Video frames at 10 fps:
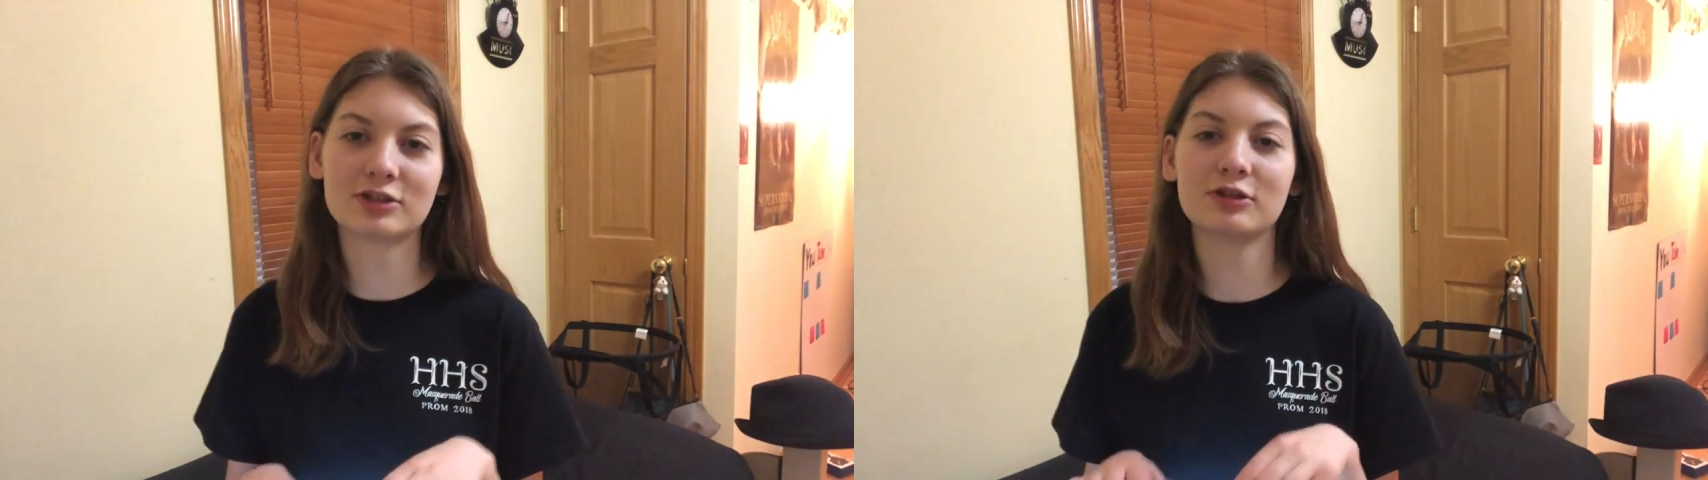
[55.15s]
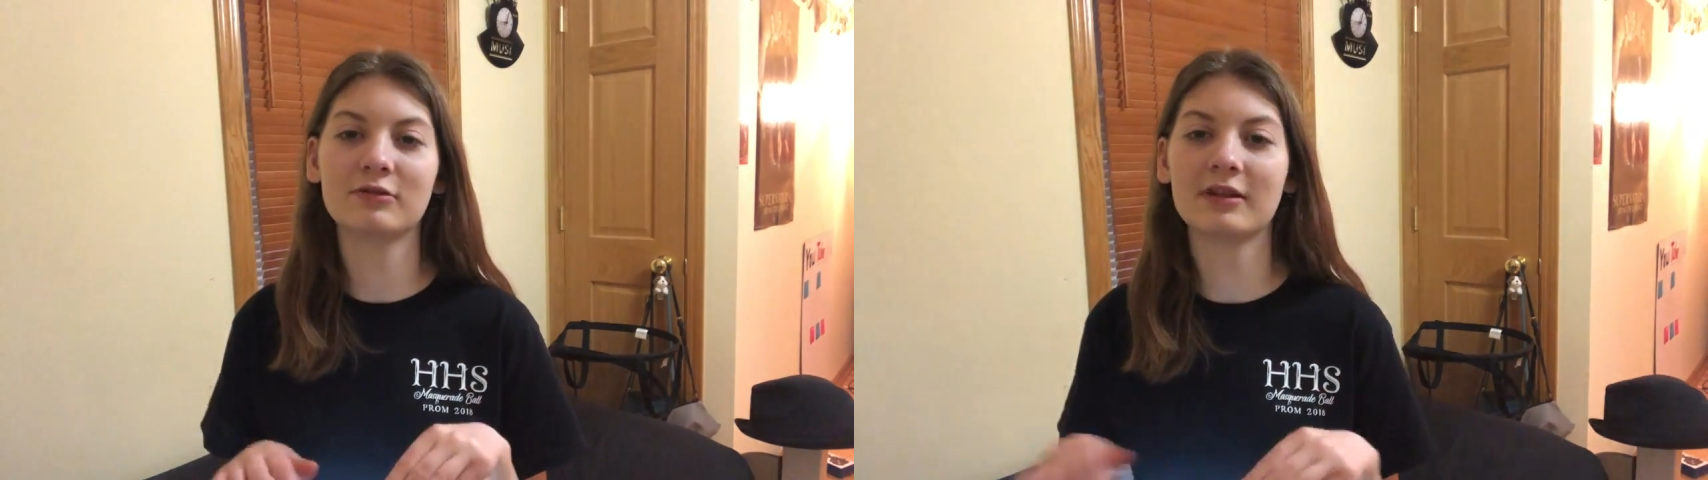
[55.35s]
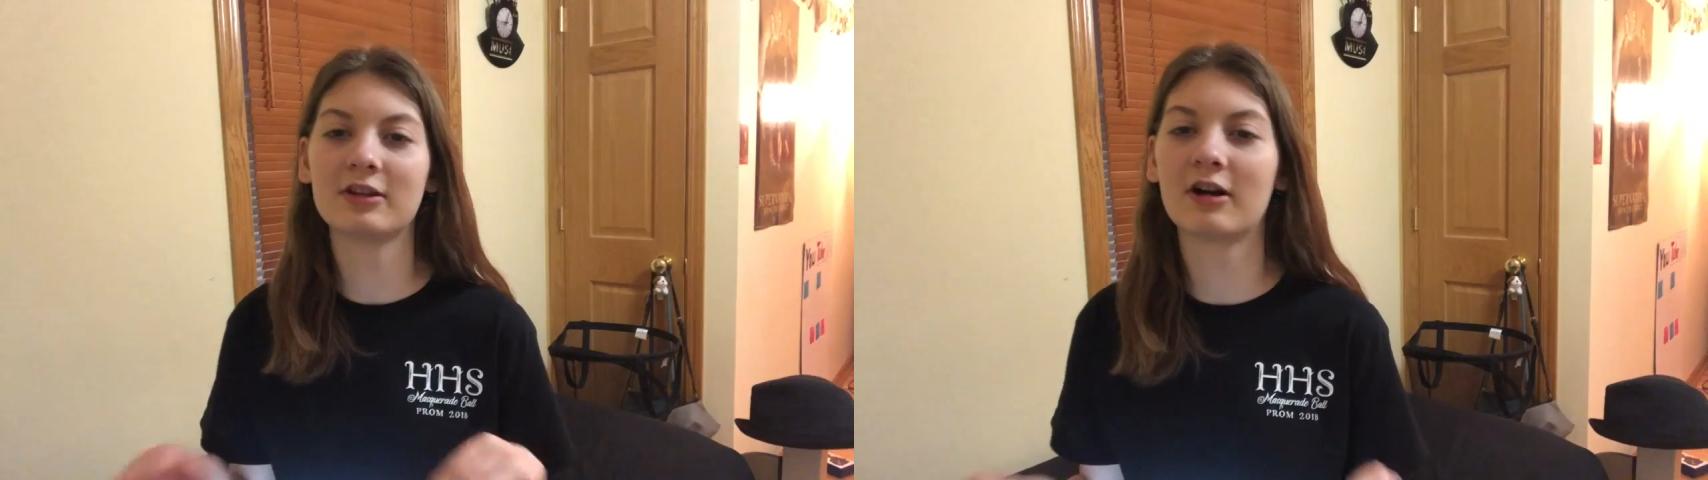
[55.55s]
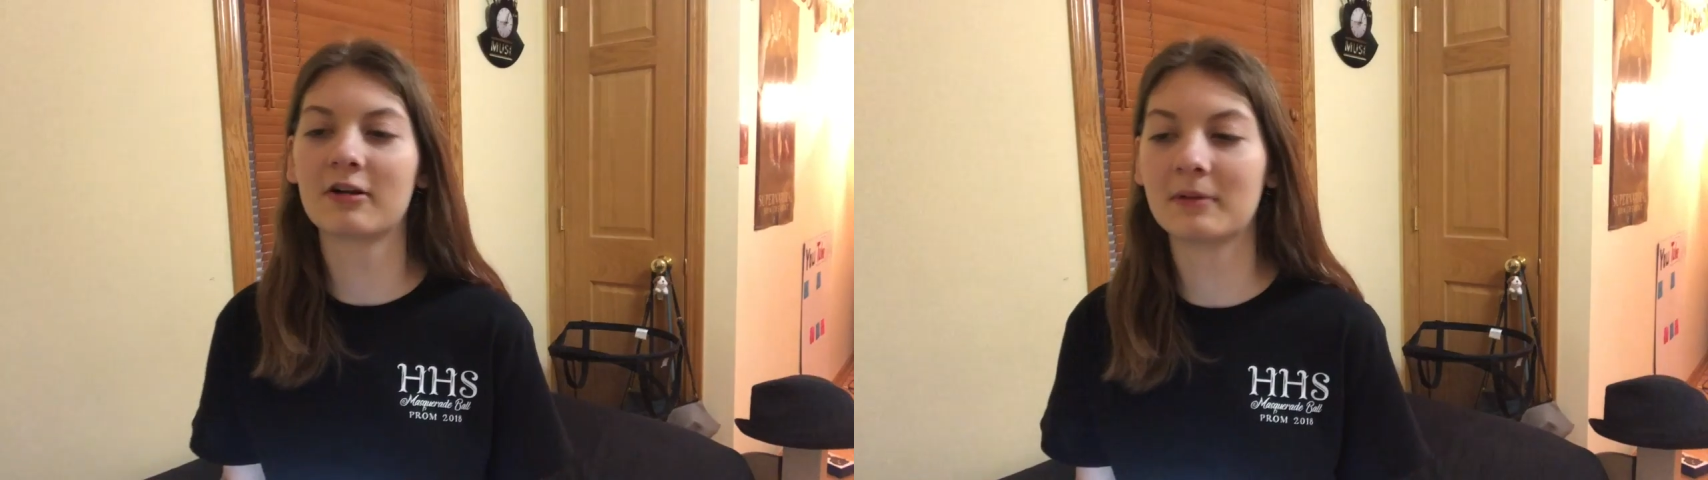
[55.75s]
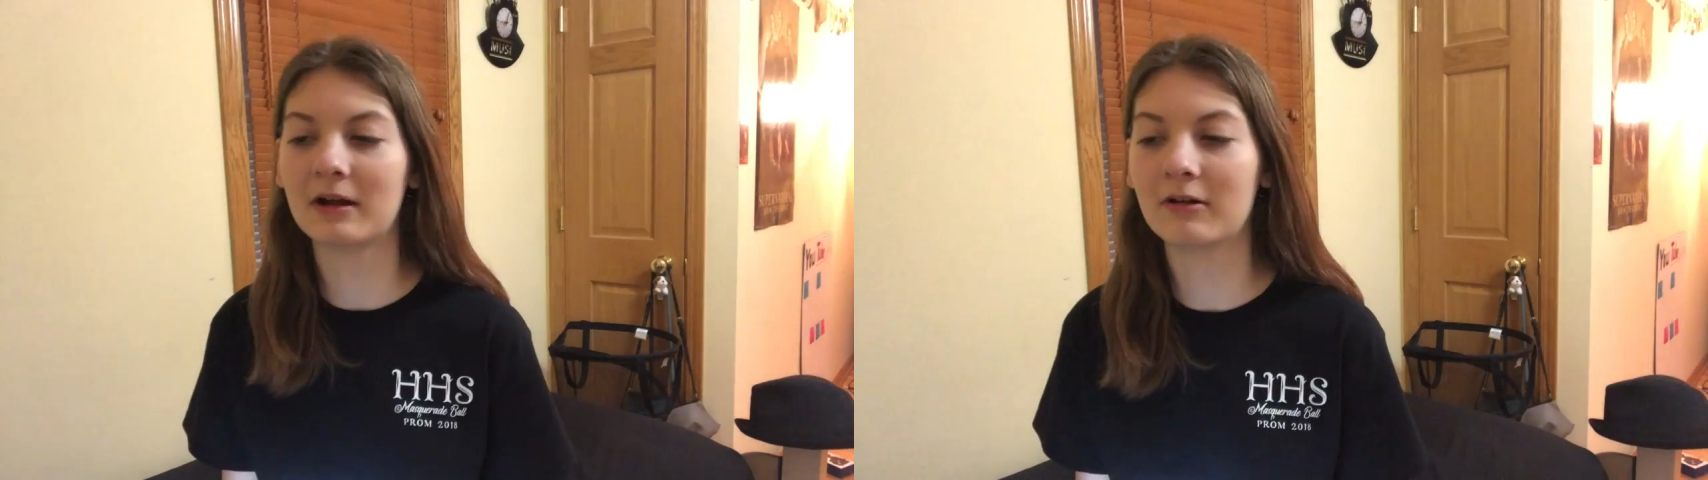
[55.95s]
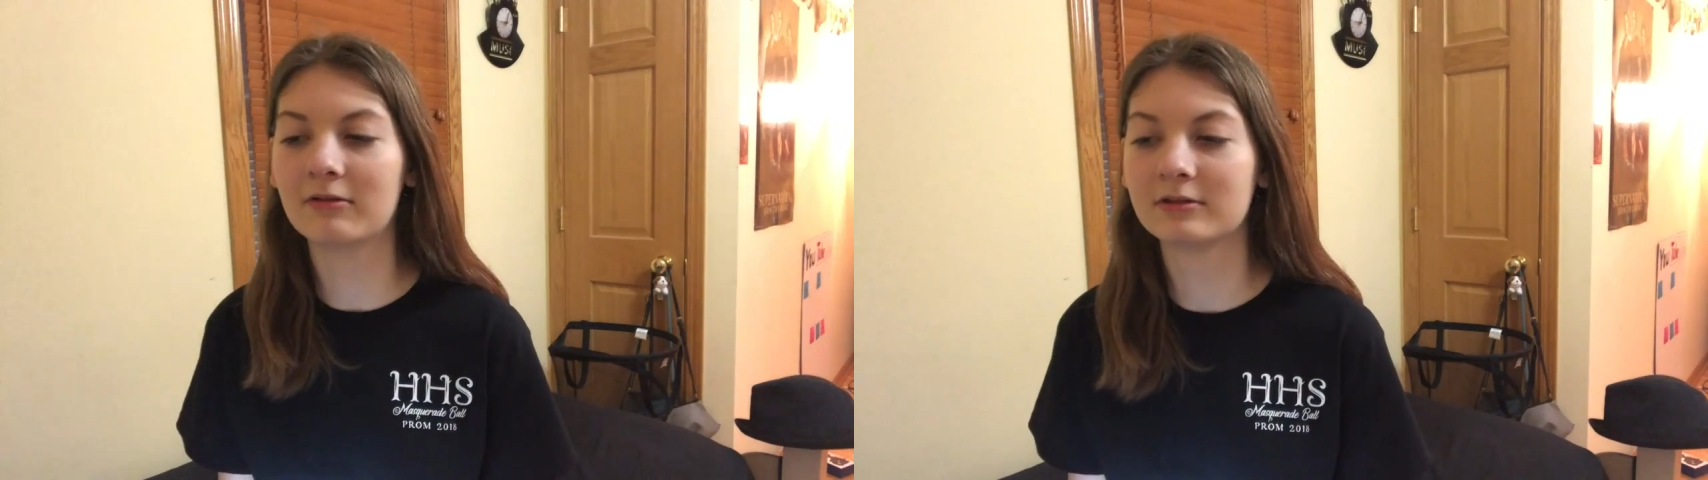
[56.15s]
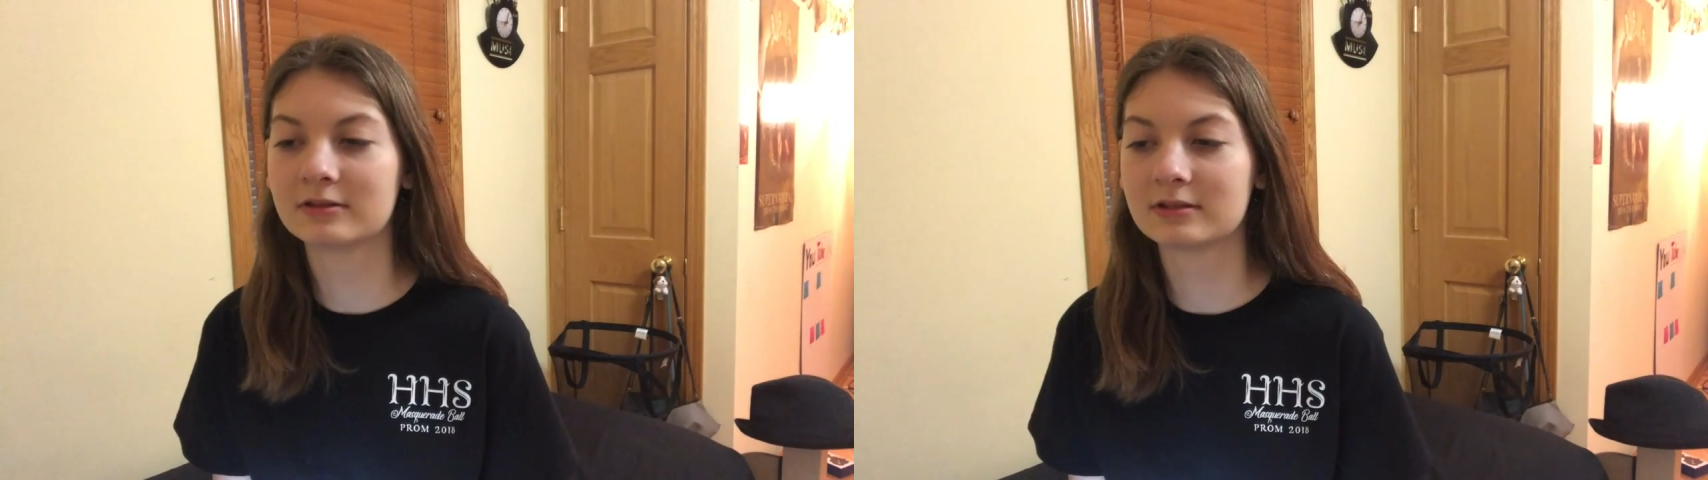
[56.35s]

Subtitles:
too. They talk about,